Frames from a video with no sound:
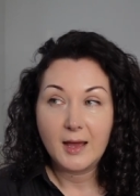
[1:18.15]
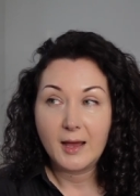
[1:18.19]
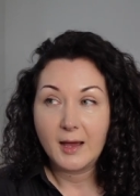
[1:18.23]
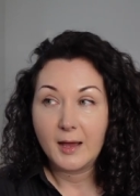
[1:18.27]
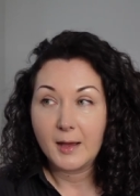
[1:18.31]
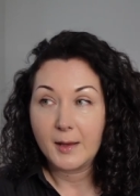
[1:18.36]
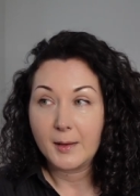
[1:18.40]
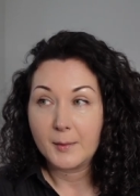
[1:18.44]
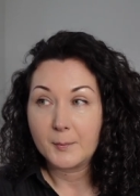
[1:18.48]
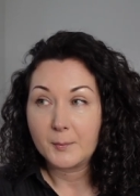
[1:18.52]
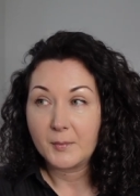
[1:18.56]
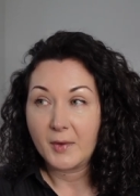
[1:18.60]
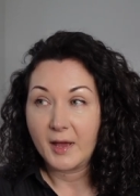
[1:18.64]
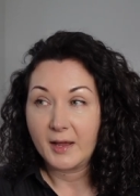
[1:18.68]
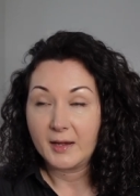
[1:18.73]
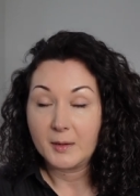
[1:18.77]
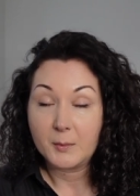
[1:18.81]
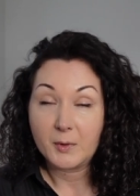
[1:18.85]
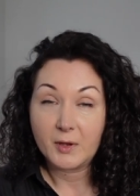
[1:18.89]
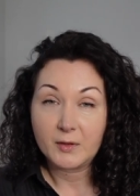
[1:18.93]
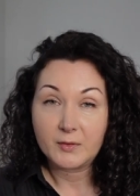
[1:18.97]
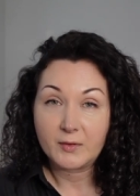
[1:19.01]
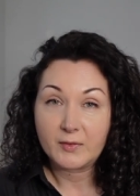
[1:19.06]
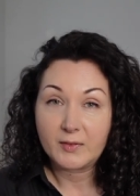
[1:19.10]
um, and
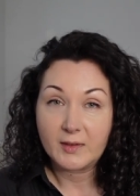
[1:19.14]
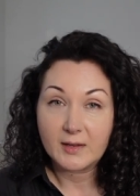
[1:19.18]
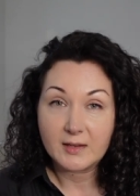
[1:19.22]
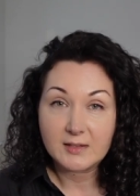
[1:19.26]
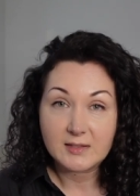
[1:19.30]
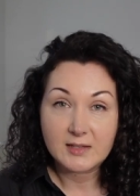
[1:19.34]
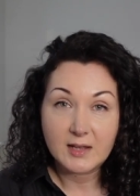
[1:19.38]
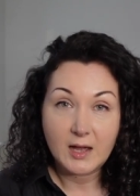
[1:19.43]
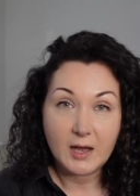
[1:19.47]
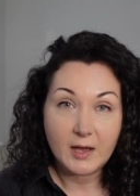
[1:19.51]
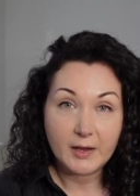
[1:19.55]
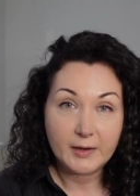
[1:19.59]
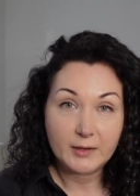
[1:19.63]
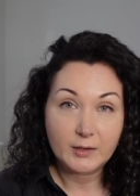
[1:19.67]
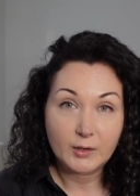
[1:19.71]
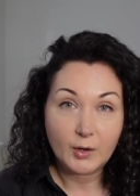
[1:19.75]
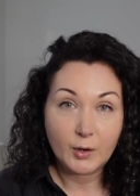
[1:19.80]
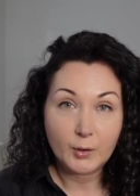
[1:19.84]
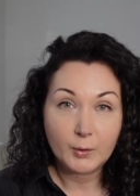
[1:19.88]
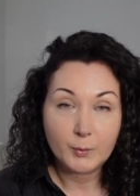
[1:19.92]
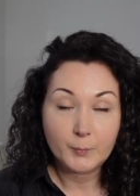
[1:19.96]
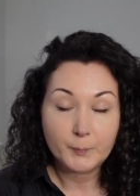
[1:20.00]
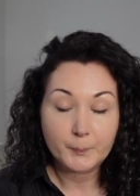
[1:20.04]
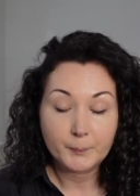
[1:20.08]
about the things that I
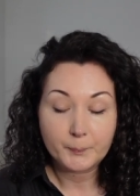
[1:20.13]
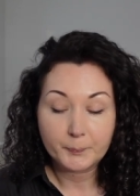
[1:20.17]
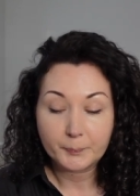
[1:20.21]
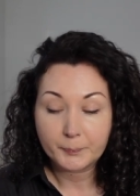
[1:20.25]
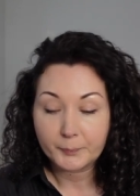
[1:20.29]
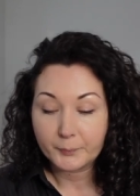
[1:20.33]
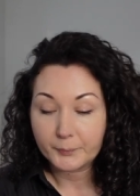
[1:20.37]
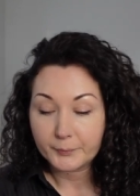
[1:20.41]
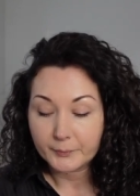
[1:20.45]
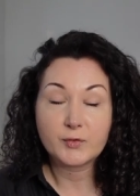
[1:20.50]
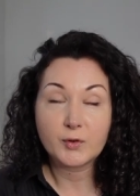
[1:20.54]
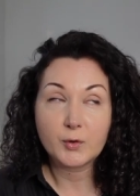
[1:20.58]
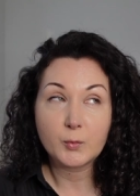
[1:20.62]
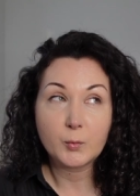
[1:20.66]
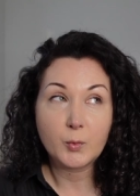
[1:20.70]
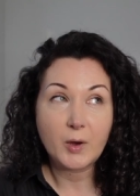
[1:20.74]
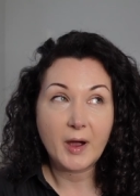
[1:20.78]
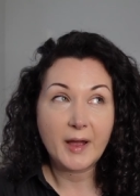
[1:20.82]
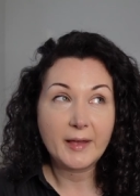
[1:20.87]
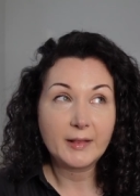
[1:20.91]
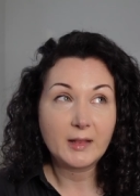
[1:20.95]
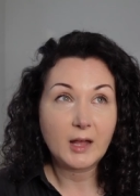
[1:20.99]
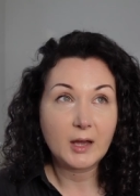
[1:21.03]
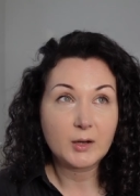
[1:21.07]
know for a
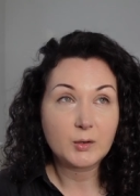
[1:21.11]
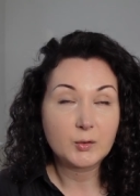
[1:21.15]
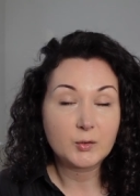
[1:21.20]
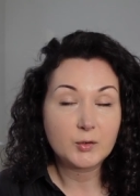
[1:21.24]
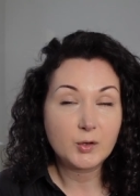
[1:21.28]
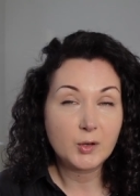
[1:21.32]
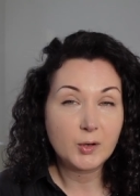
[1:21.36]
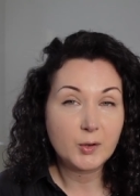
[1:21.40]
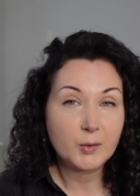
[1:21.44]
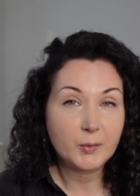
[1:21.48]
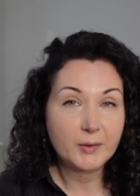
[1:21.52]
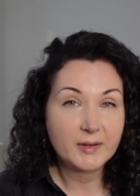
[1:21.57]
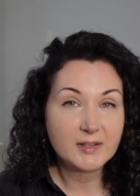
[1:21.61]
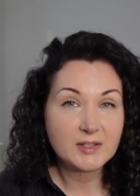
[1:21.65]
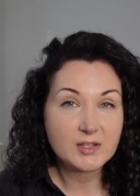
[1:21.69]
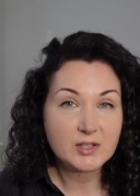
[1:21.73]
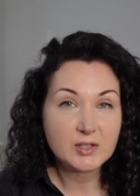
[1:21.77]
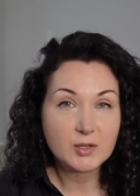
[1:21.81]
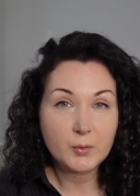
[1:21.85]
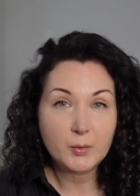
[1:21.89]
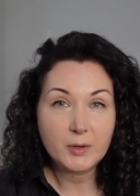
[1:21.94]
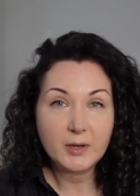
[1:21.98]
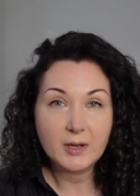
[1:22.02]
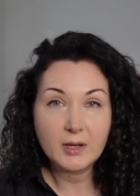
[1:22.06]
while I couldn't look at
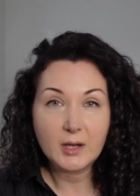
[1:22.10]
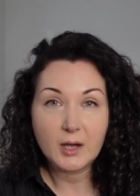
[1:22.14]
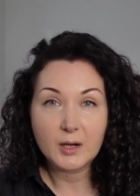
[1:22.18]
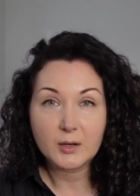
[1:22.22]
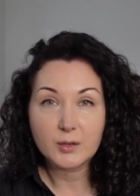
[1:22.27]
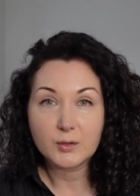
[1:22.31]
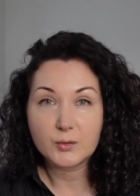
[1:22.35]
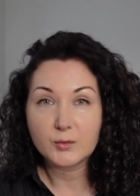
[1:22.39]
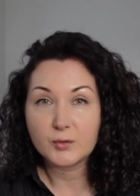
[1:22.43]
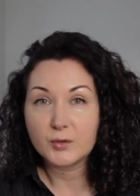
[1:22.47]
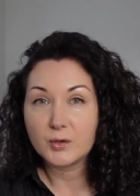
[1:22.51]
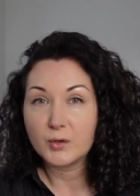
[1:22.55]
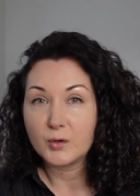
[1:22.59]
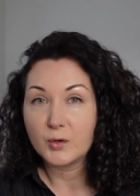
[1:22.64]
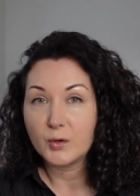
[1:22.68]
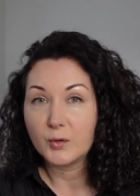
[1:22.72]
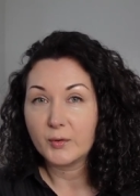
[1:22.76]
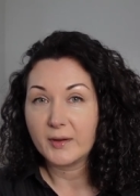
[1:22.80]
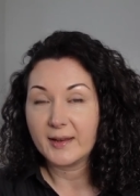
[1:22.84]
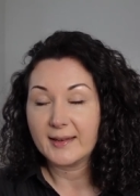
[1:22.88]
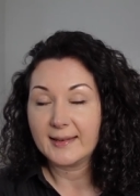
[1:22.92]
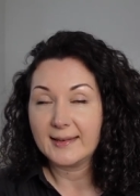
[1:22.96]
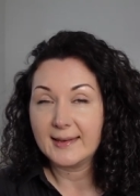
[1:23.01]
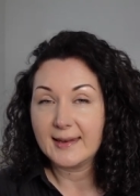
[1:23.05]
sewing I couldn't
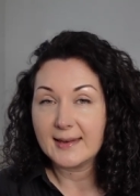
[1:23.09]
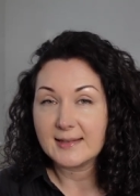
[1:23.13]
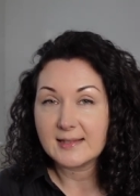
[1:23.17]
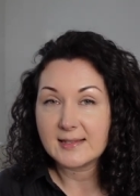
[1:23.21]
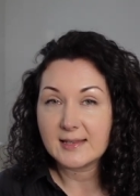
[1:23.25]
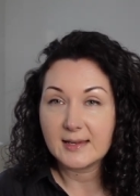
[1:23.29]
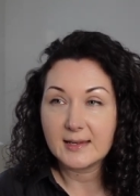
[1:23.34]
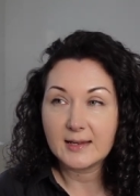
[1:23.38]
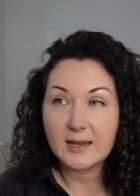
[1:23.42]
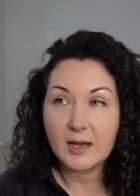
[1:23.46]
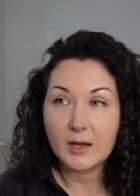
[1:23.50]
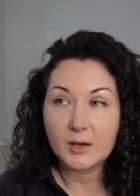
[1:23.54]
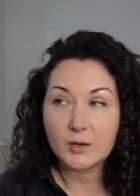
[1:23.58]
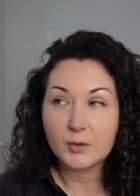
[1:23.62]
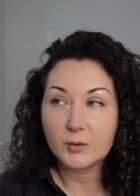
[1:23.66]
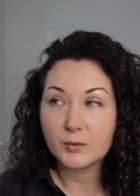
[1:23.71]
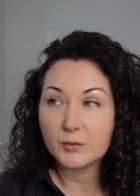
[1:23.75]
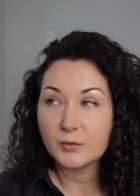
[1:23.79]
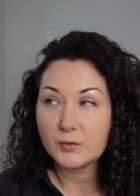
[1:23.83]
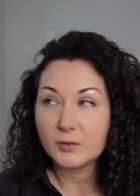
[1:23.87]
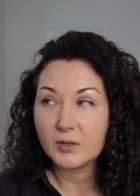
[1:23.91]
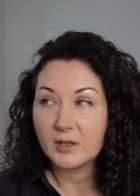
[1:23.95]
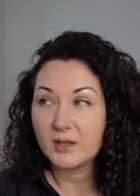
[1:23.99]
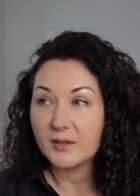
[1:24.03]
look at knitting I
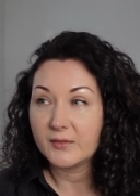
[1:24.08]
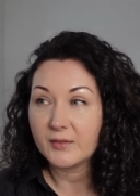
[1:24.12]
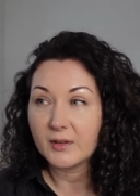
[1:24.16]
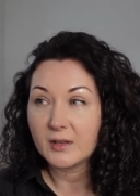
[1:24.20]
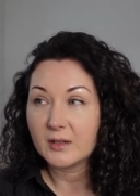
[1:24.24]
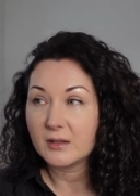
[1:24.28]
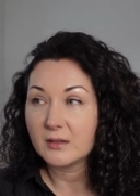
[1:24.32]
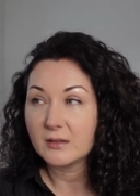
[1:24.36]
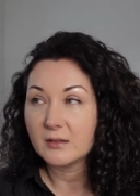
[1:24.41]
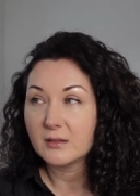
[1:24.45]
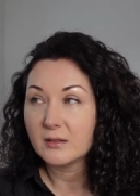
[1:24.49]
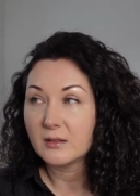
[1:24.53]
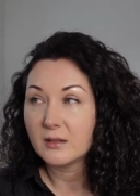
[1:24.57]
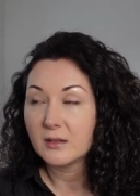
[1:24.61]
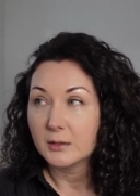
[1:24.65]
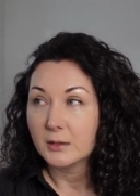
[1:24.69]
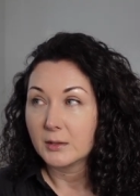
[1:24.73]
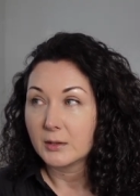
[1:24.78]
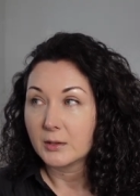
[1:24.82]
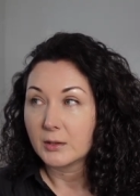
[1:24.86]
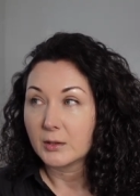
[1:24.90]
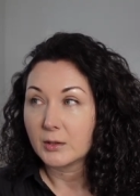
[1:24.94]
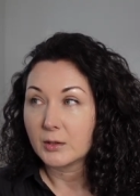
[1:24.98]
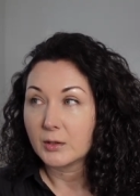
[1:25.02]
couldn't even
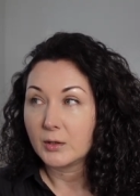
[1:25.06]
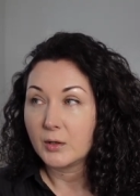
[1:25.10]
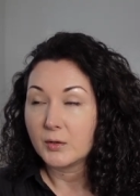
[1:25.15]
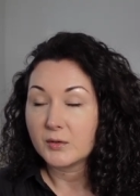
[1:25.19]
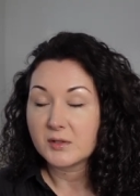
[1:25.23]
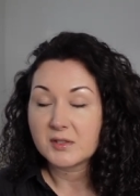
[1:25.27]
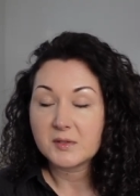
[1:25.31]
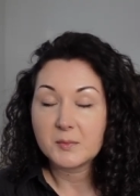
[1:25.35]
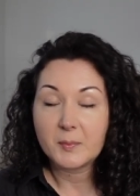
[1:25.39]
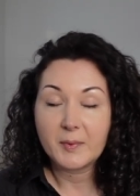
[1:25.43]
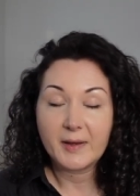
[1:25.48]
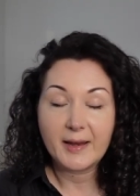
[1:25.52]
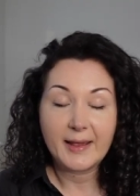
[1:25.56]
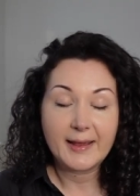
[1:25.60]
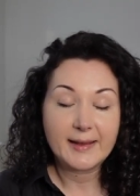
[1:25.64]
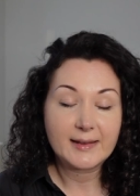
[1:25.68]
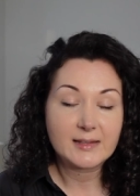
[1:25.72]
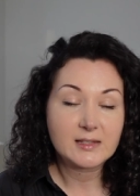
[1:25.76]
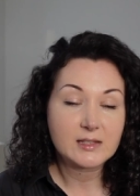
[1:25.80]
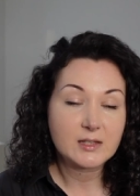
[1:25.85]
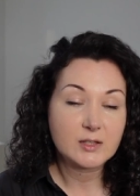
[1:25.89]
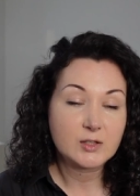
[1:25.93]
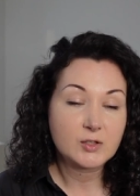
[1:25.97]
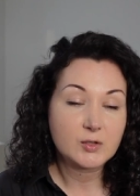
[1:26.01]

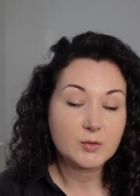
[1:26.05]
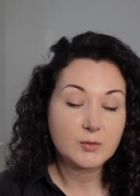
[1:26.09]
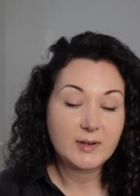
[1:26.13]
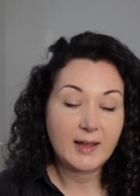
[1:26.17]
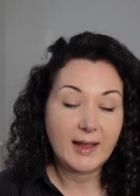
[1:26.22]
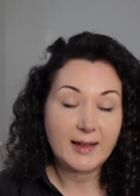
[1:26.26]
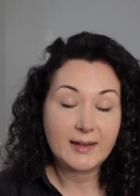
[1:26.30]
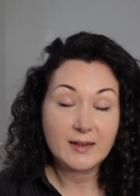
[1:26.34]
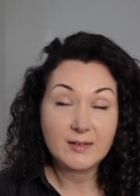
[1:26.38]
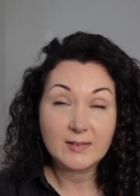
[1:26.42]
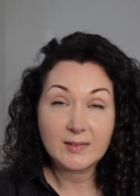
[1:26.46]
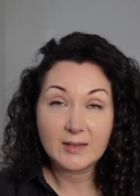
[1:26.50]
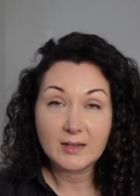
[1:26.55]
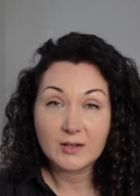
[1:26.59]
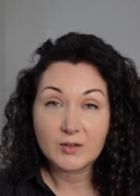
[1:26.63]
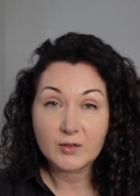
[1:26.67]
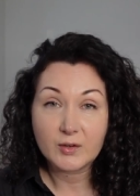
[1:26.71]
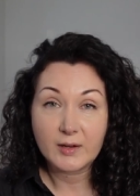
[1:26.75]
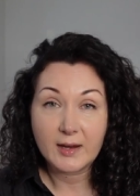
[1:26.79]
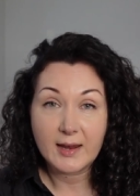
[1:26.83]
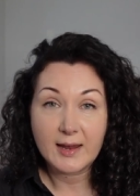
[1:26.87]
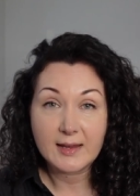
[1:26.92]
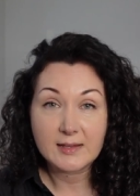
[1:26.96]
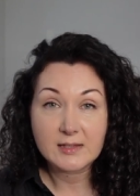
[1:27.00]
contemplate doing anything
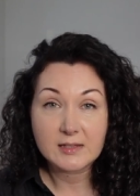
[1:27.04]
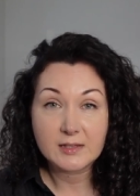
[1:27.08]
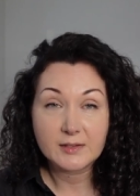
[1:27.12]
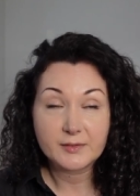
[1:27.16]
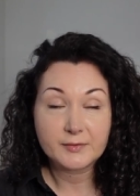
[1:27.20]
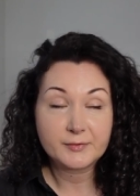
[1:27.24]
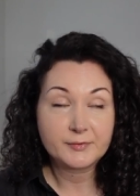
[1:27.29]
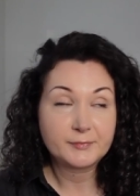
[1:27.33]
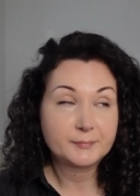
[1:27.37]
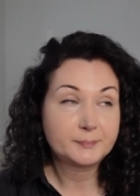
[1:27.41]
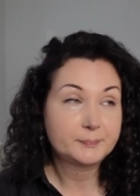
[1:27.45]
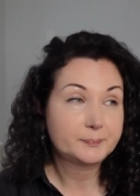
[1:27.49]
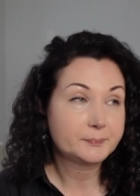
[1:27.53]
creative